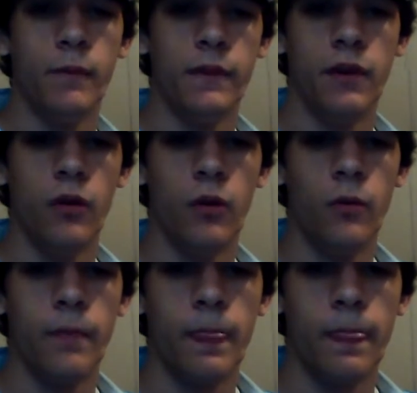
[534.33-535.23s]

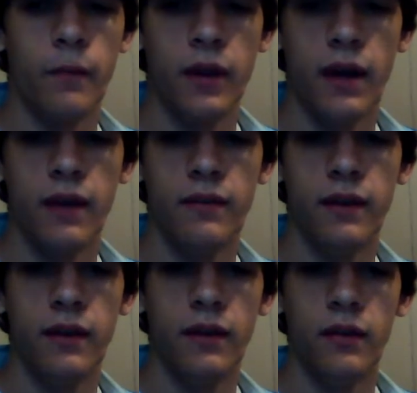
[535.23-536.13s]
So we got to
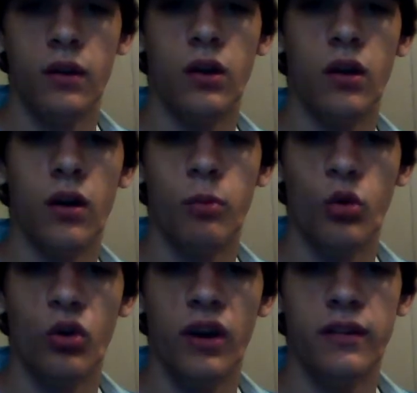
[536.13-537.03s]
see Gon
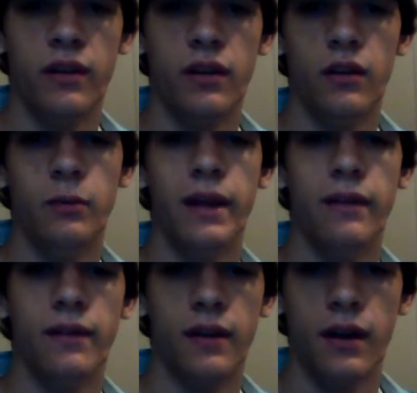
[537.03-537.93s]
progressing a little bit
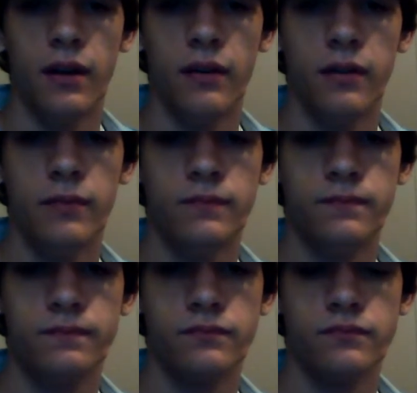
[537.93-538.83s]
as a character,
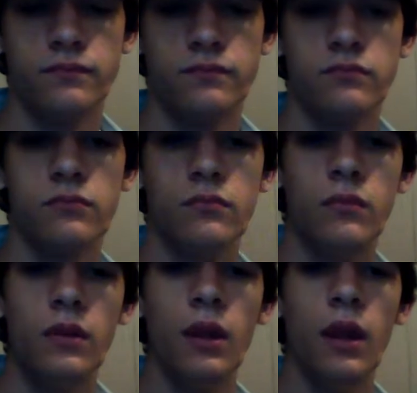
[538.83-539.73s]

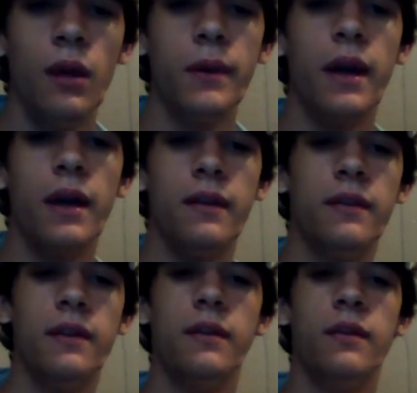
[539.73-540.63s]
and we got to
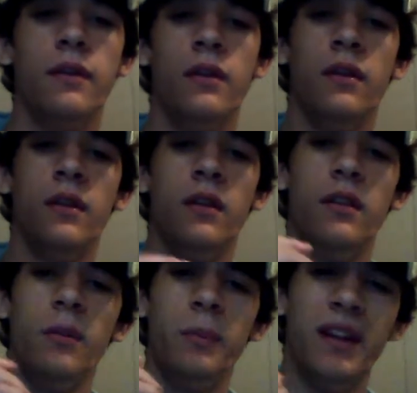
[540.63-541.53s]
see
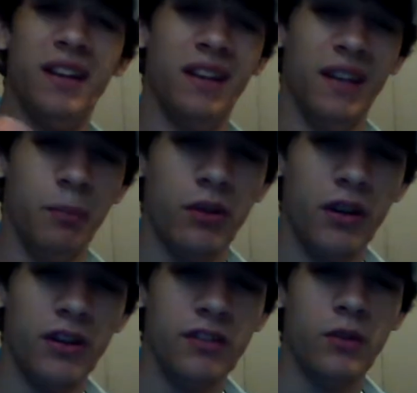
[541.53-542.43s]
a little bit of deep
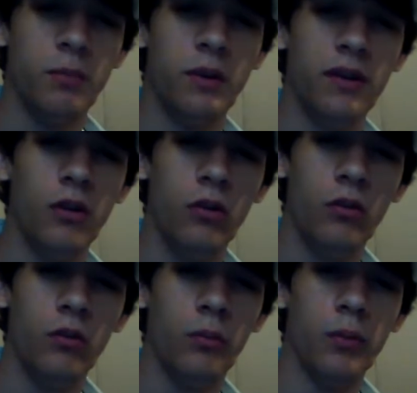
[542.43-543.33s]
progression with
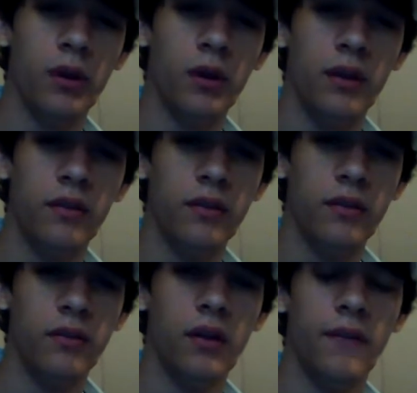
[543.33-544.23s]
Pito
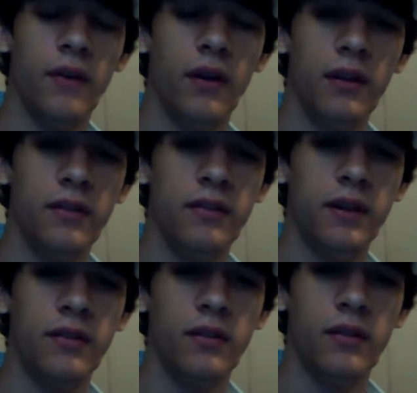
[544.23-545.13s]
because of her instincts,